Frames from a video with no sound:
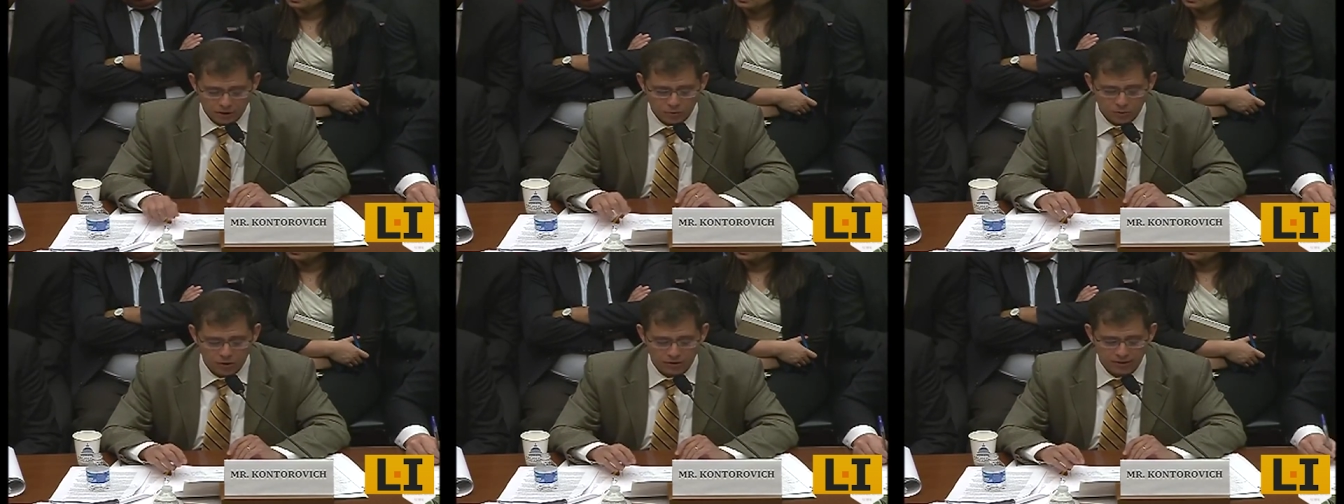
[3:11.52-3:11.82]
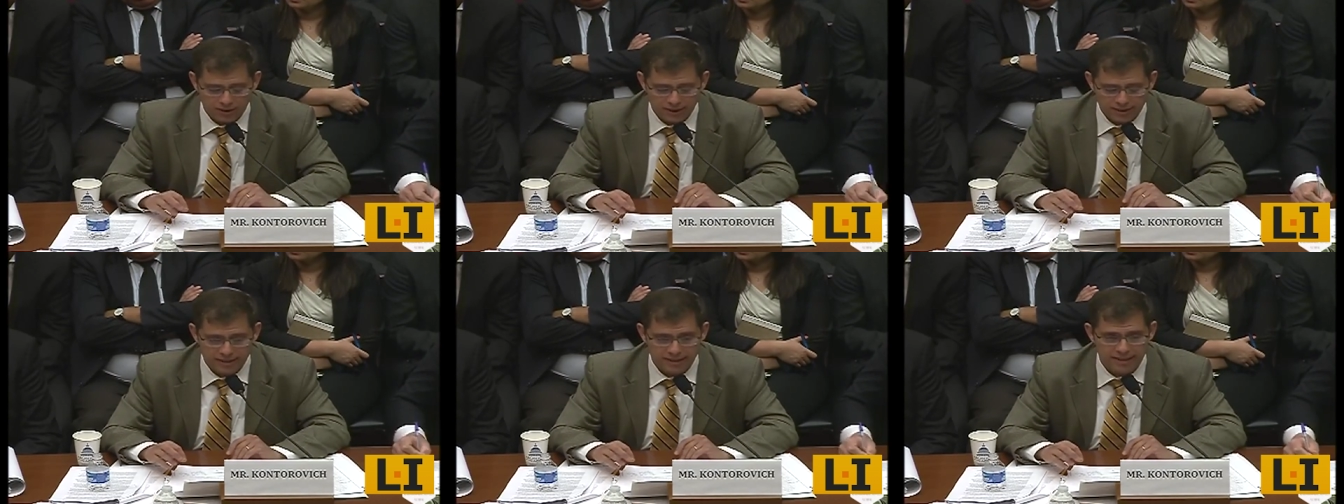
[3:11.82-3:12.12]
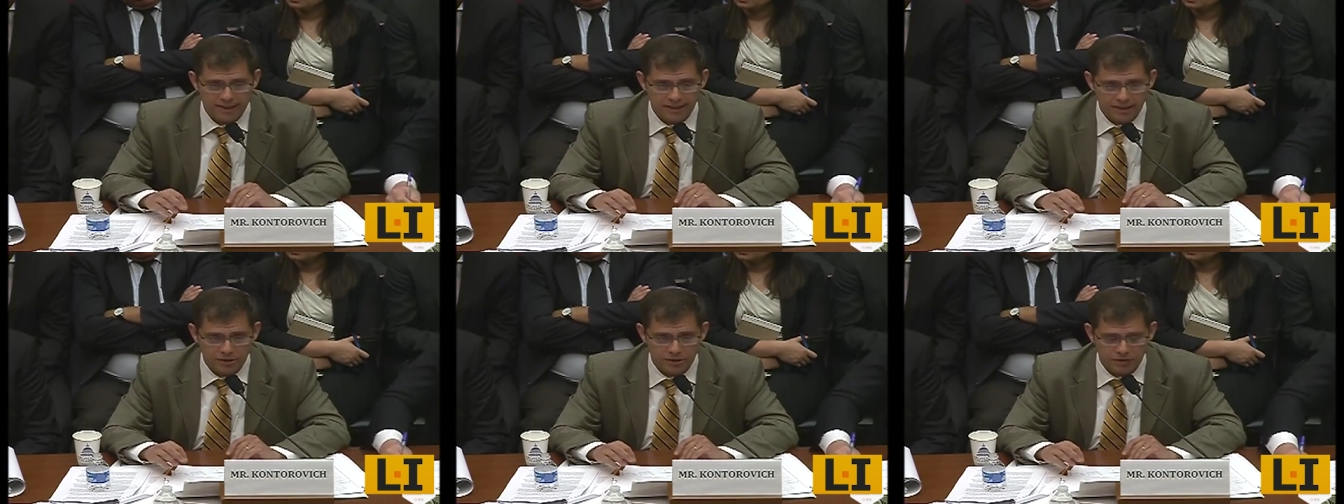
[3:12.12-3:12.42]
while the
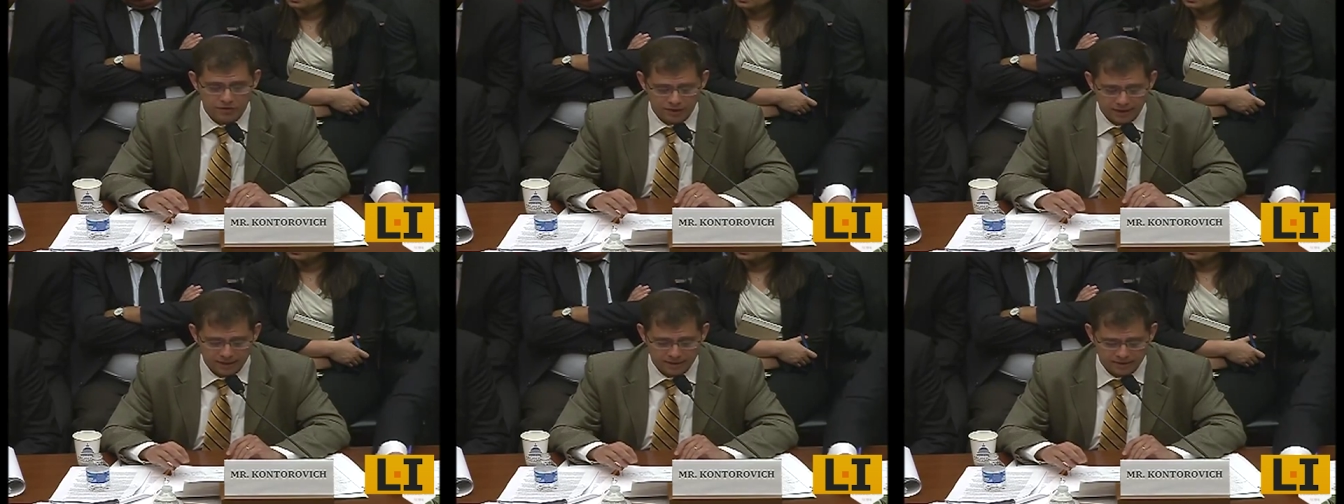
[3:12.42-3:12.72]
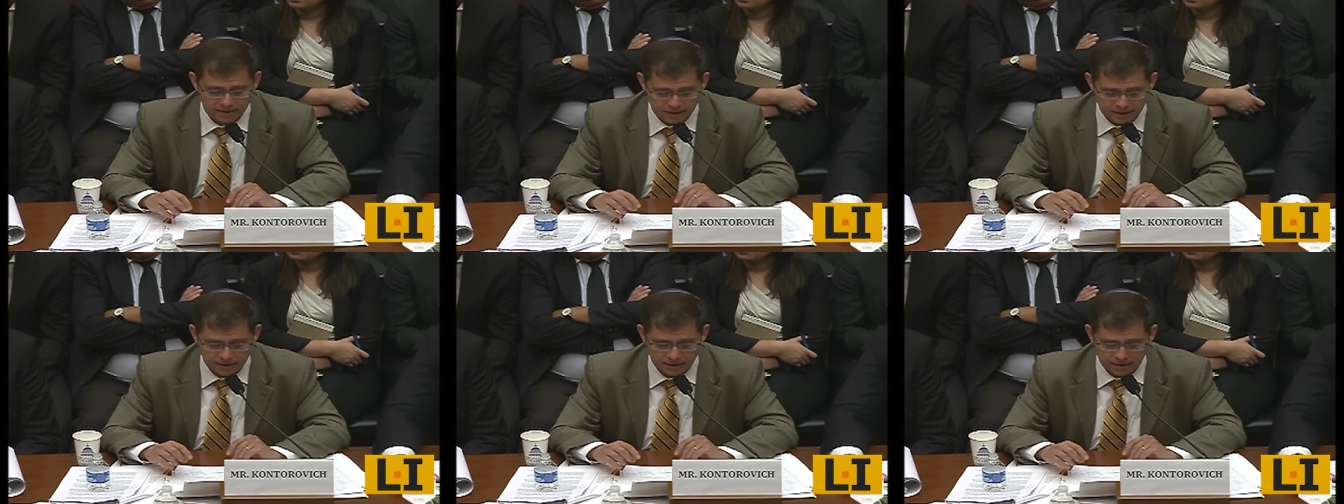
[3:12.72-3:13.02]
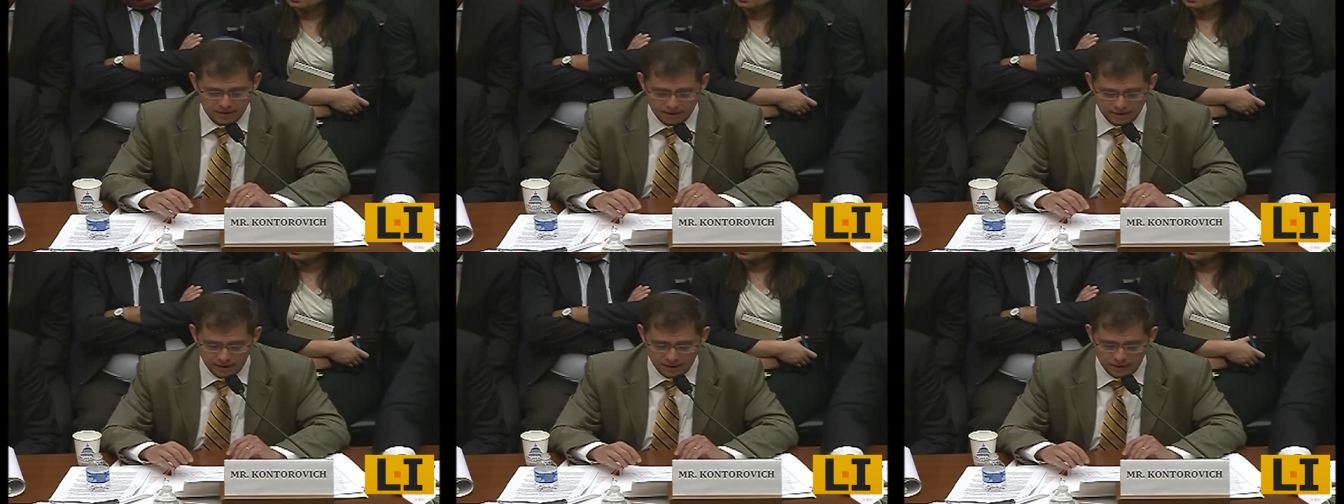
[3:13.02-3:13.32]
executive has indeed
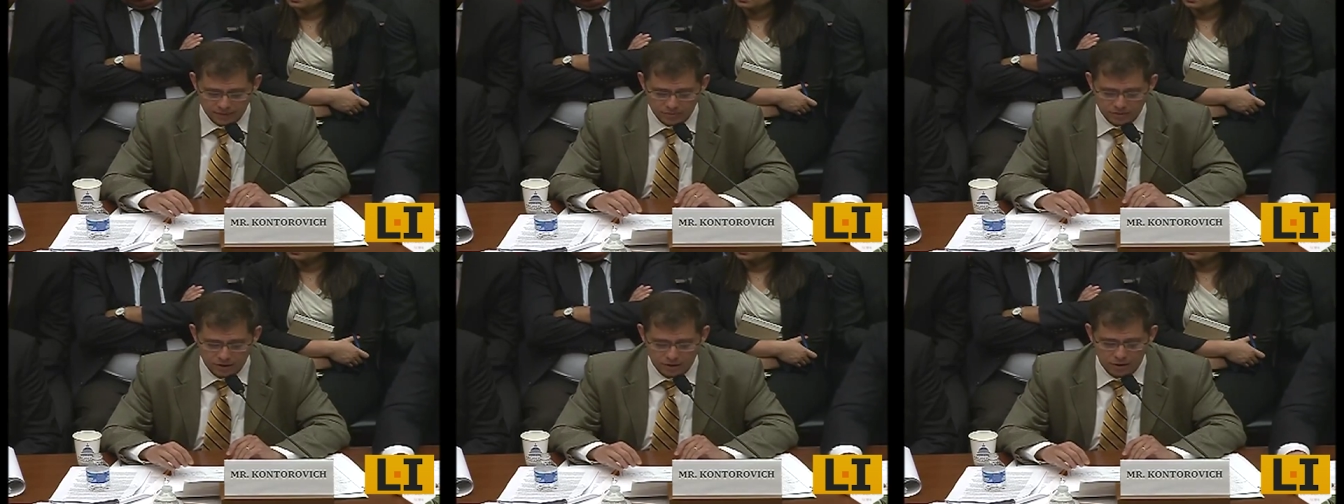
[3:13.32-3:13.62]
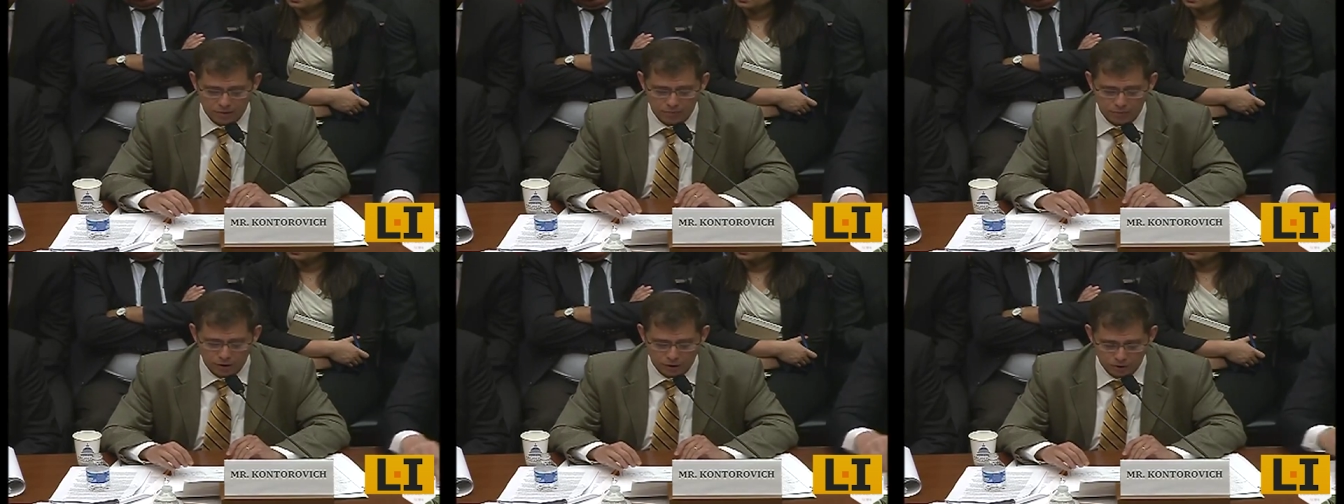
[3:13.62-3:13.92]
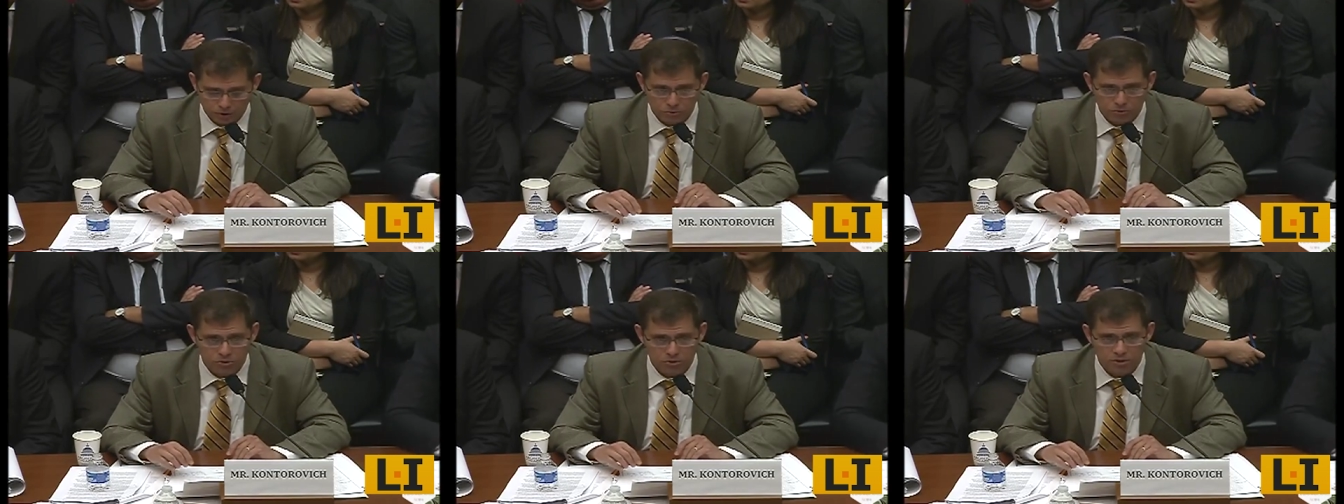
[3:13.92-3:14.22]
at times
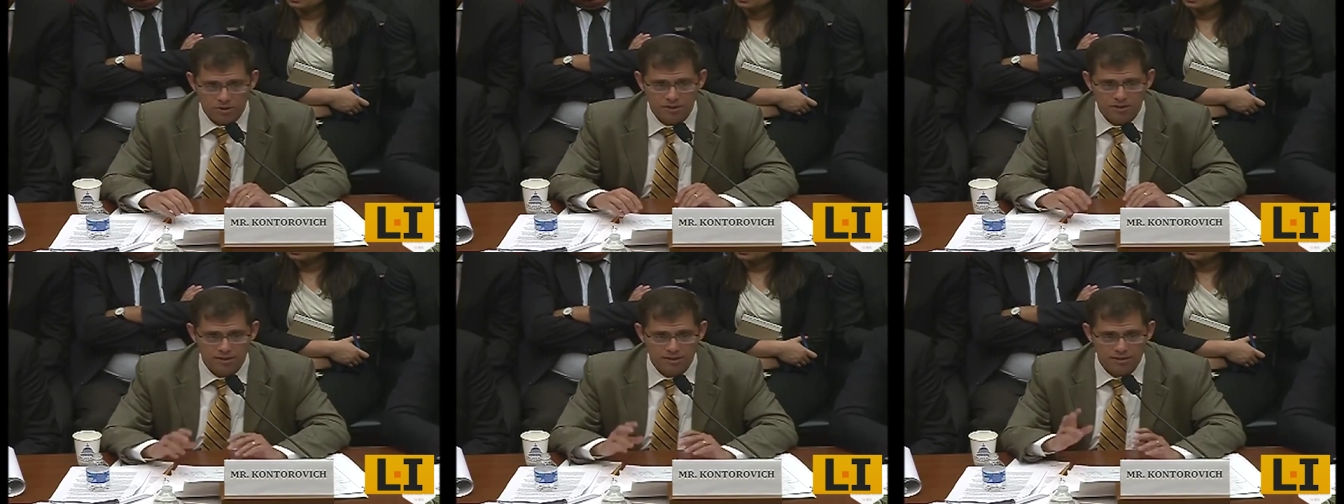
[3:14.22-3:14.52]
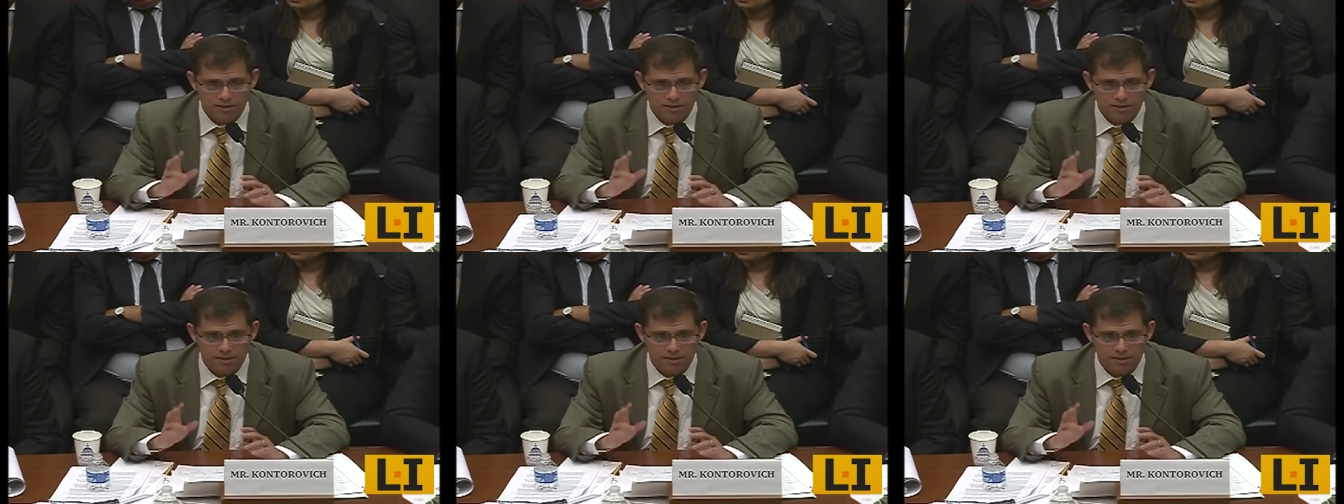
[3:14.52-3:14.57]
opposed